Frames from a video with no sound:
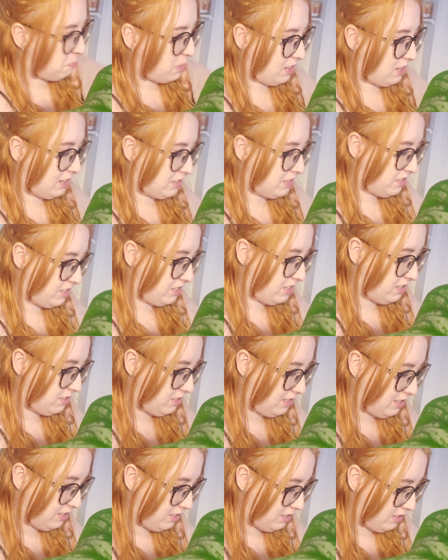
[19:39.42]
moss.
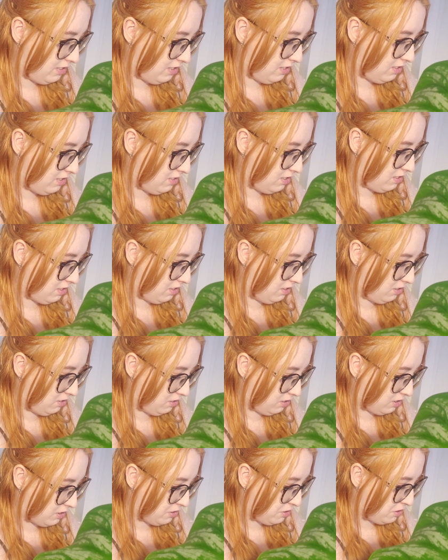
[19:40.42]
This is
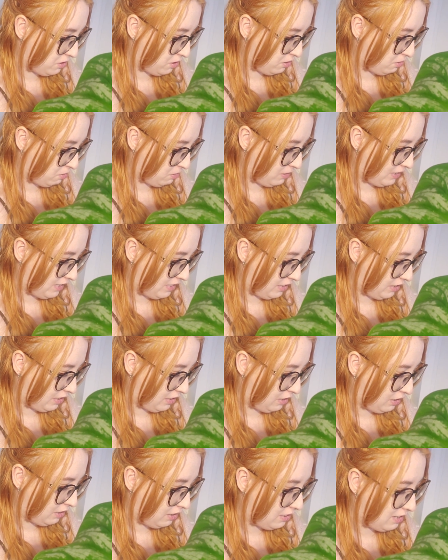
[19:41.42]
also
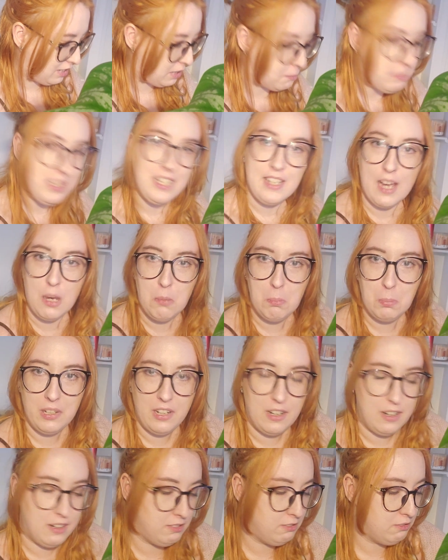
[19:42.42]
a empty cup
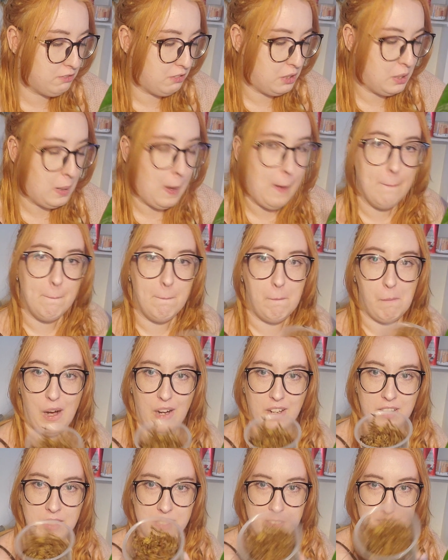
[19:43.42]
of
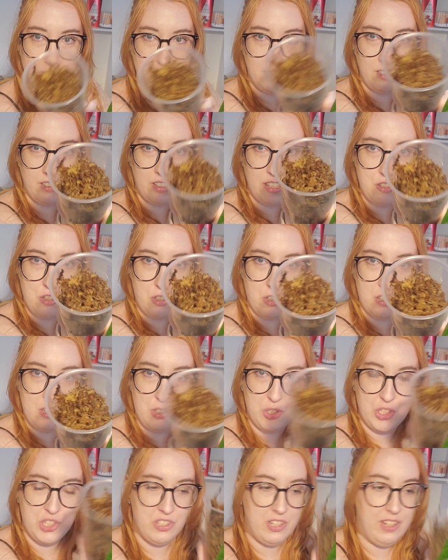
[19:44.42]
moss, in case you're
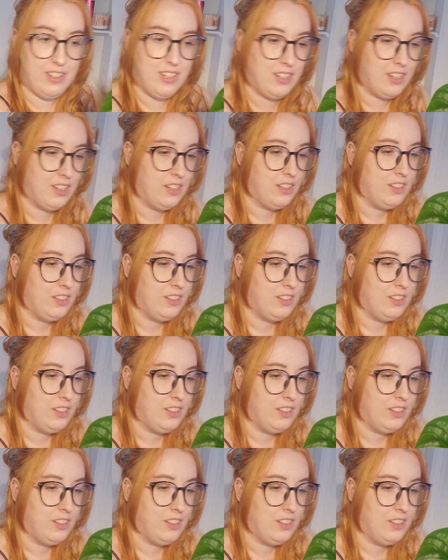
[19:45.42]
interested.